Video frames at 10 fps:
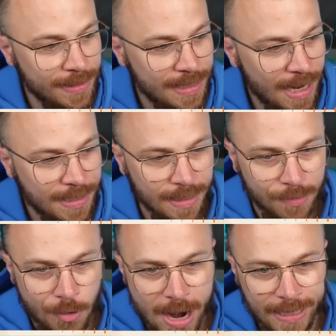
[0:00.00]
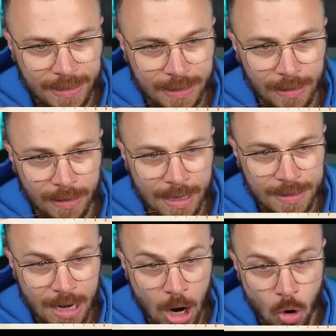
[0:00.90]
the season, right? Let's
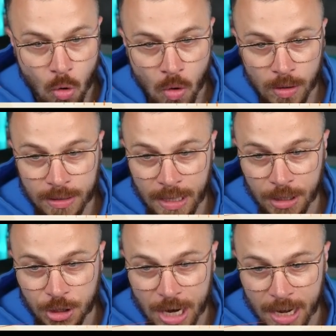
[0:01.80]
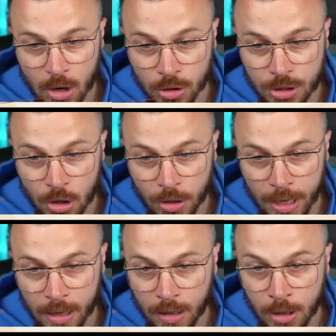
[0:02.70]
go. Zinchenko,
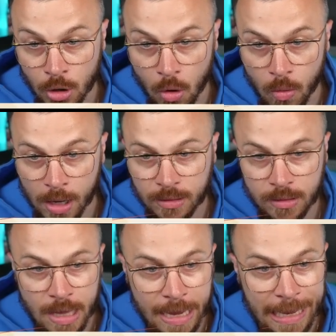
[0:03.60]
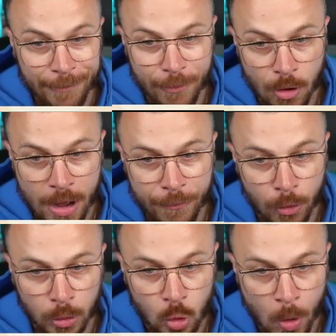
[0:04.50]
Sonny. You know what? Taking Varane
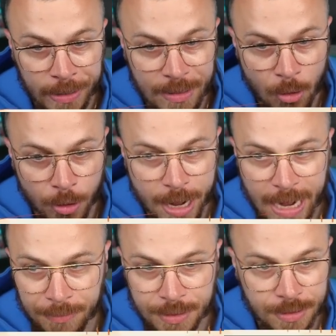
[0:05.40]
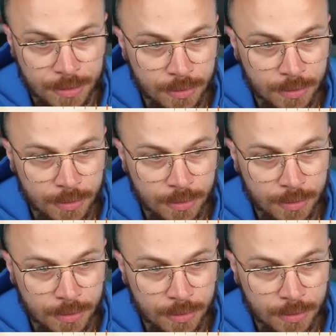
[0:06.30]
for 20 more games.